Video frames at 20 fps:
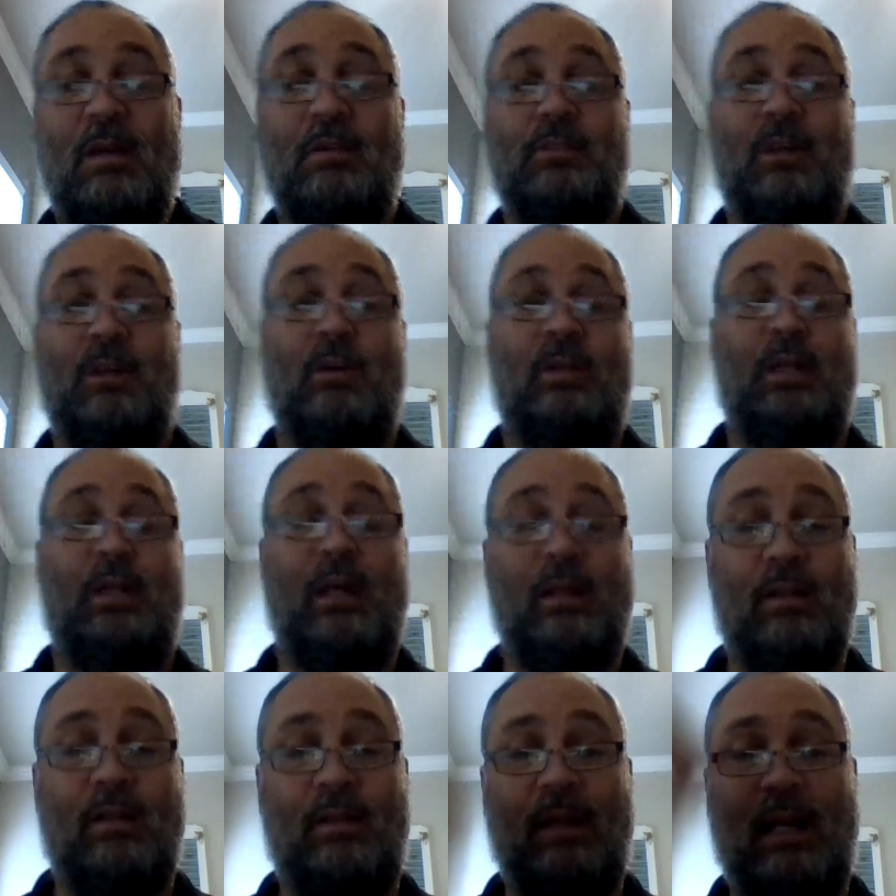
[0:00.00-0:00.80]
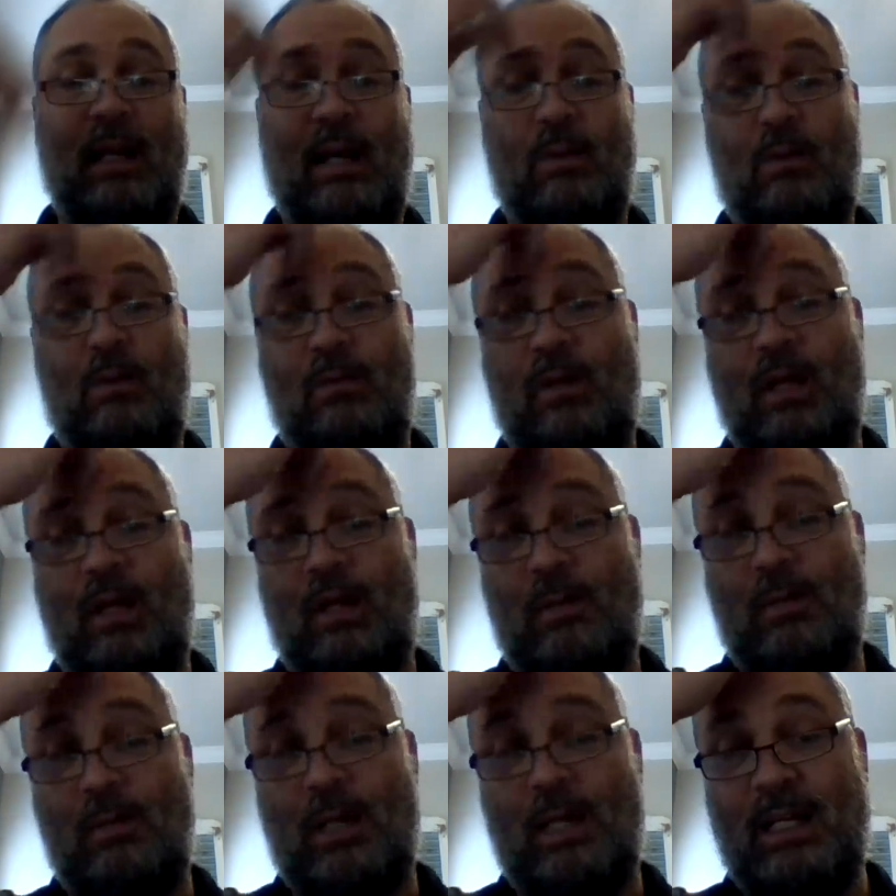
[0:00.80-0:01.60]
So the other thing I would
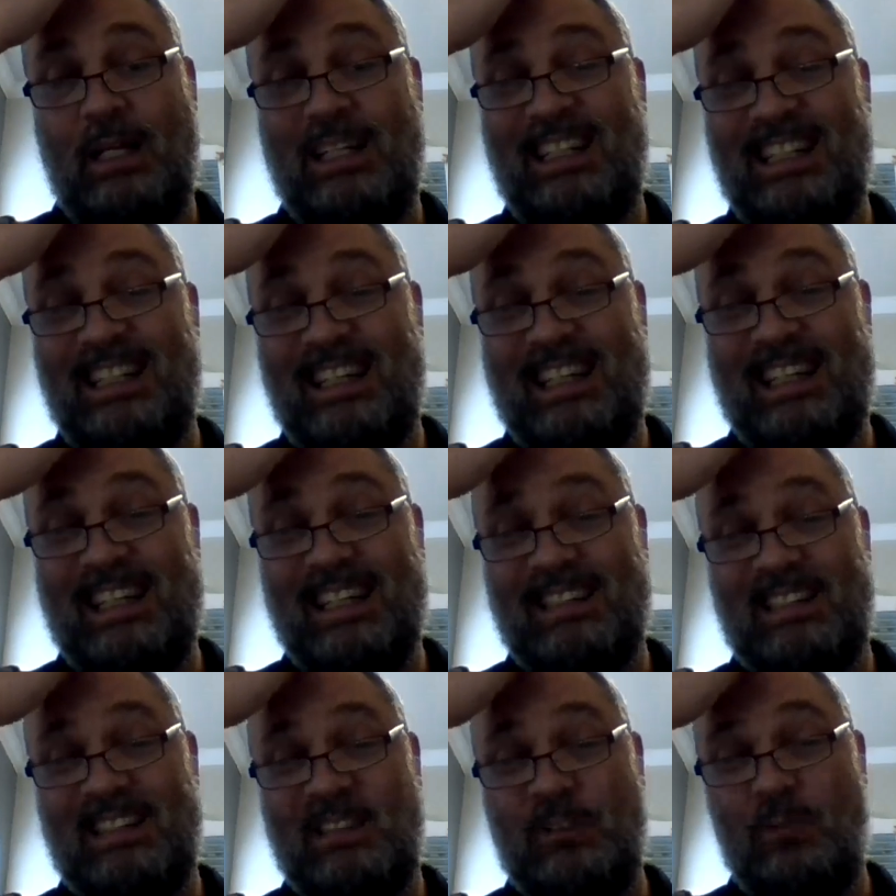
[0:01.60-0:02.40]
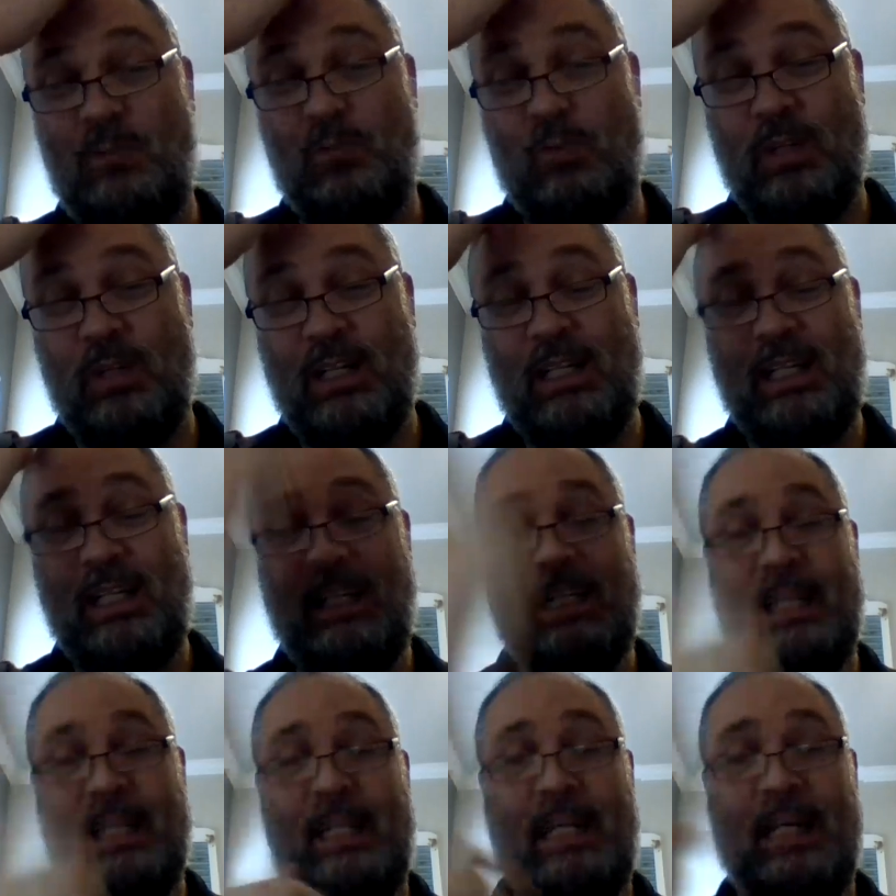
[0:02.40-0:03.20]
recommend is to really
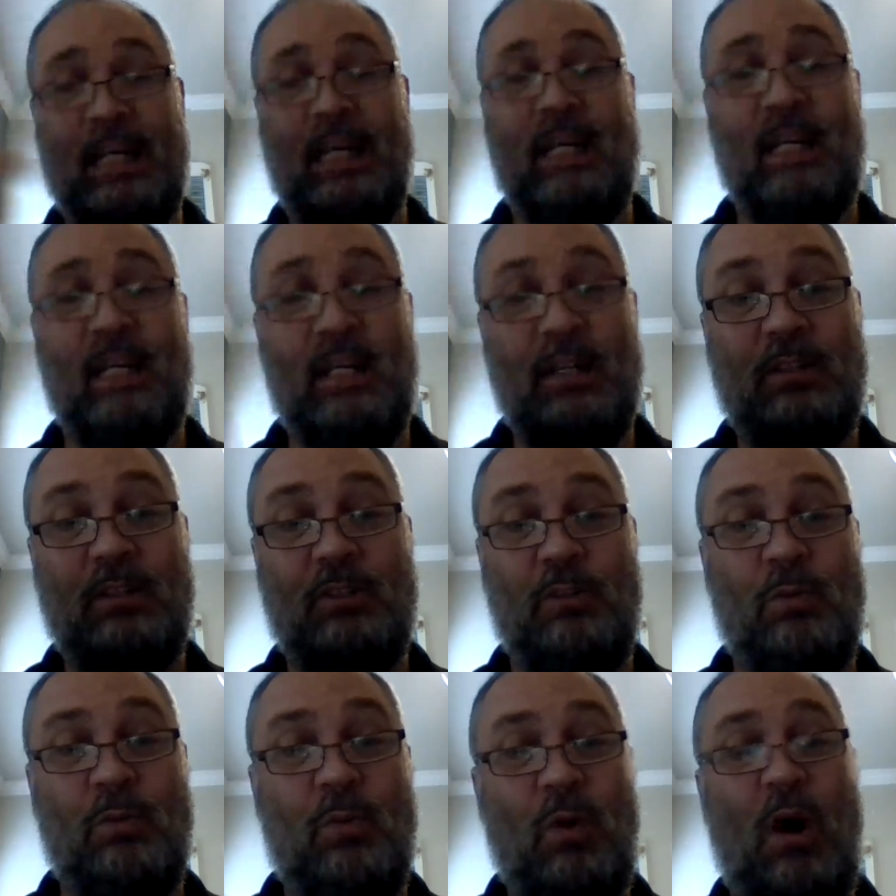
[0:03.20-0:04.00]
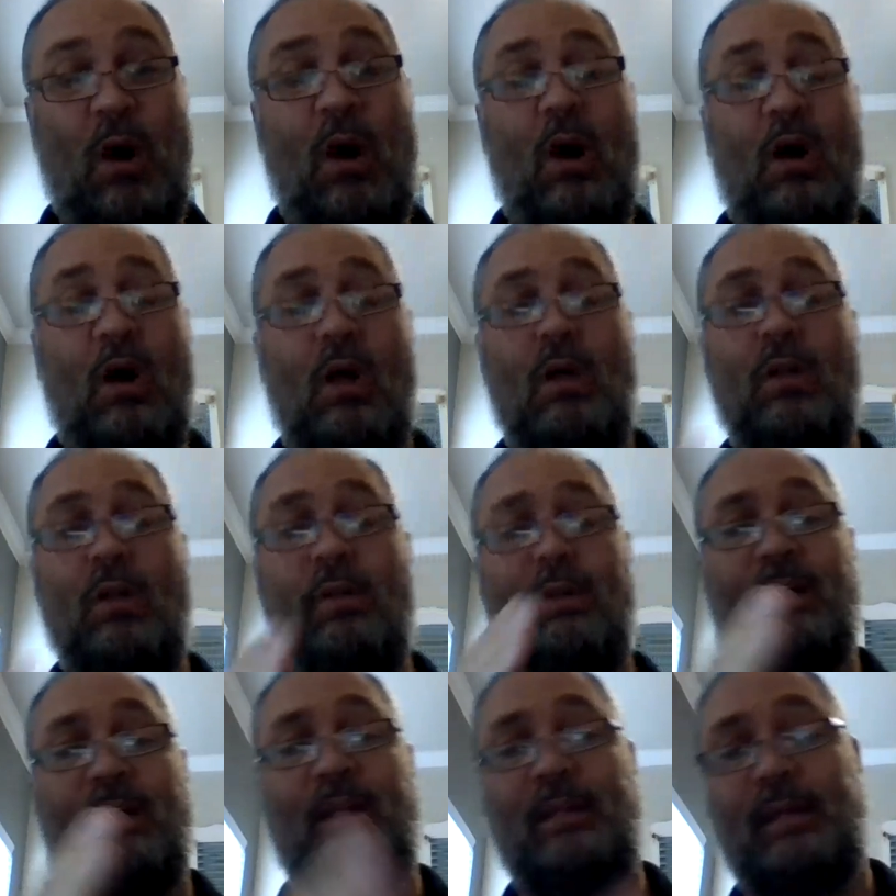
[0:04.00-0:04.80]
get in, do all
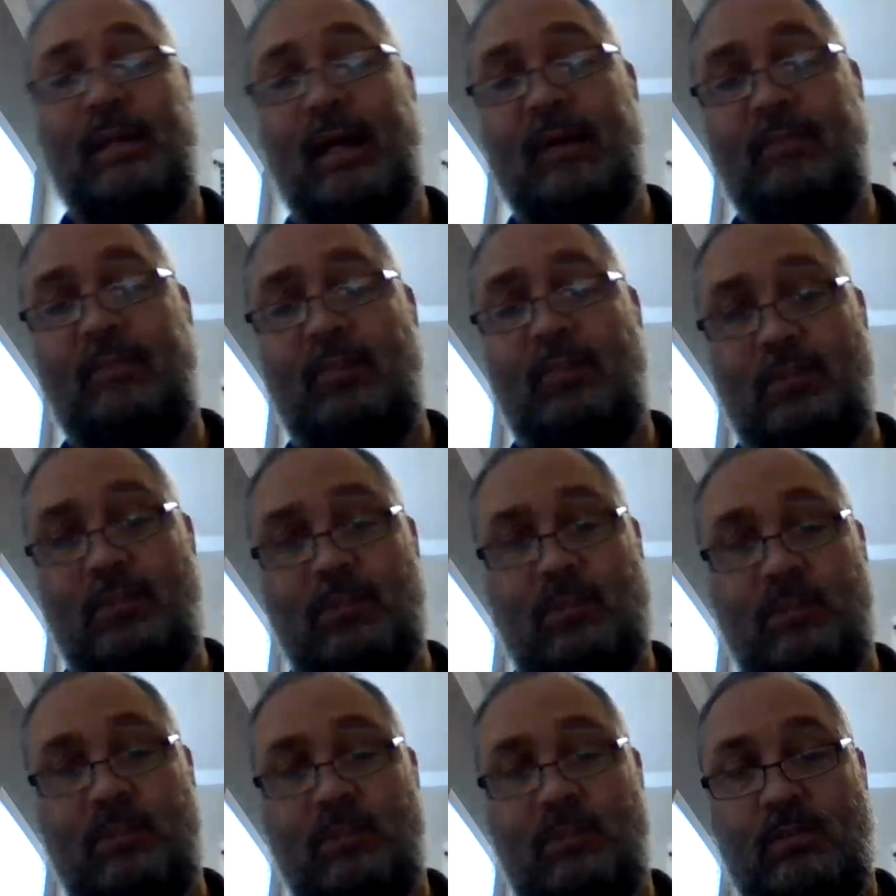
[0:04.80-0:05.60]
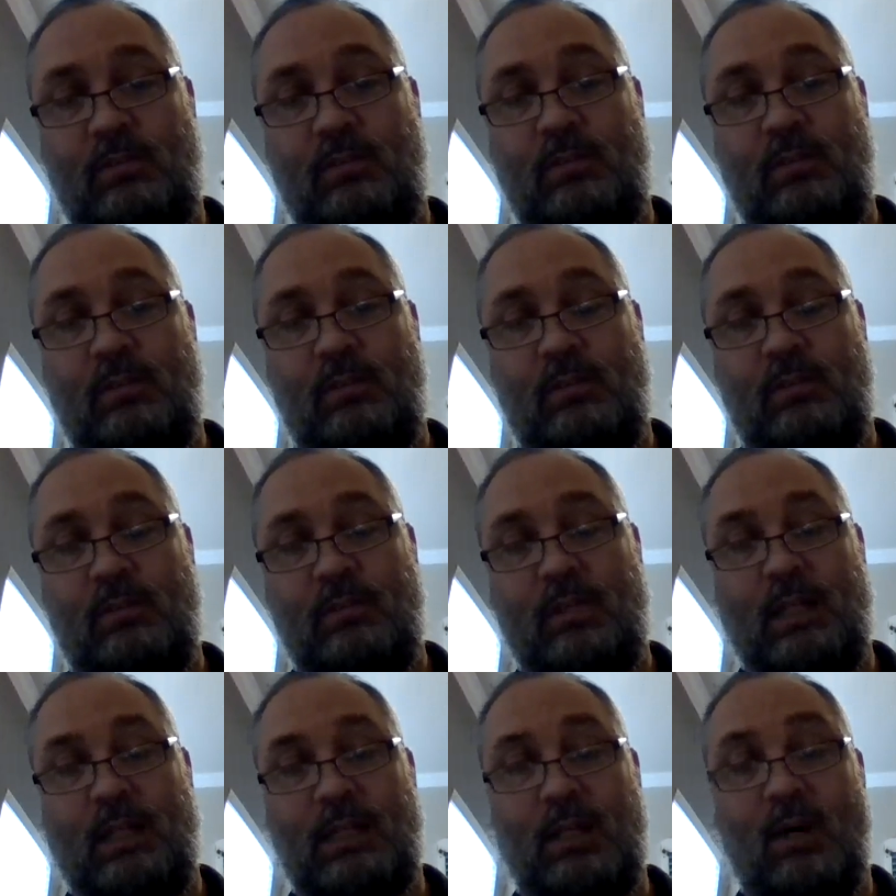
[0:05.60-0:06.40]
the levels
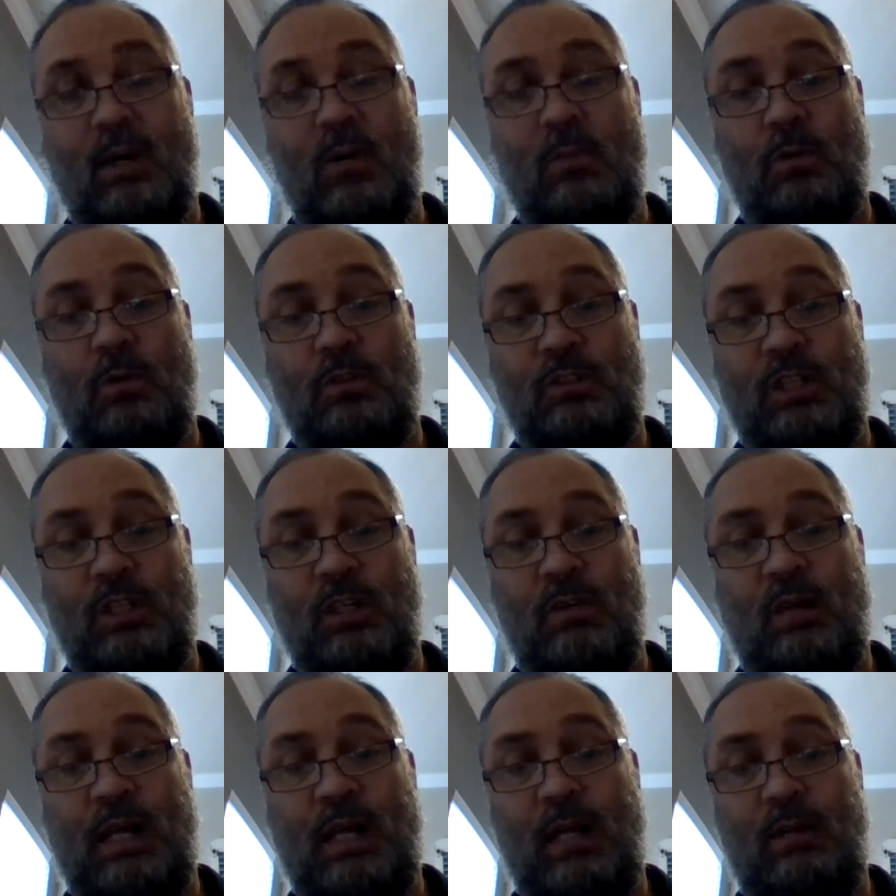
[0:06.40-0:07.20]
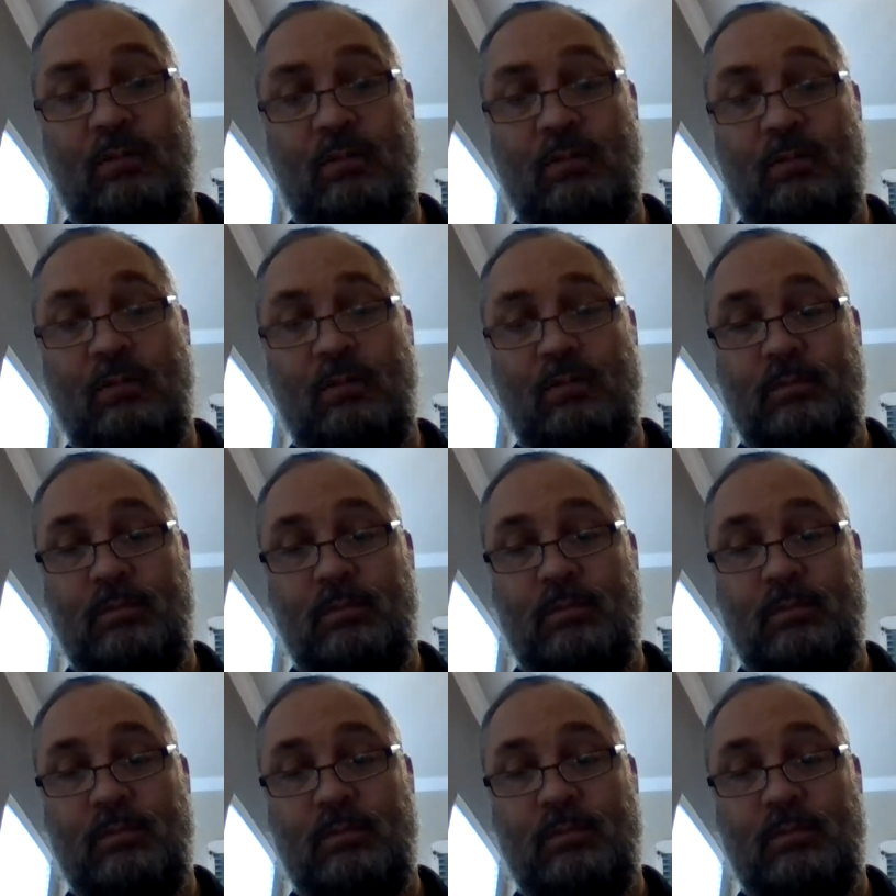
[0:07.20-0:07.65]
in the homework generator.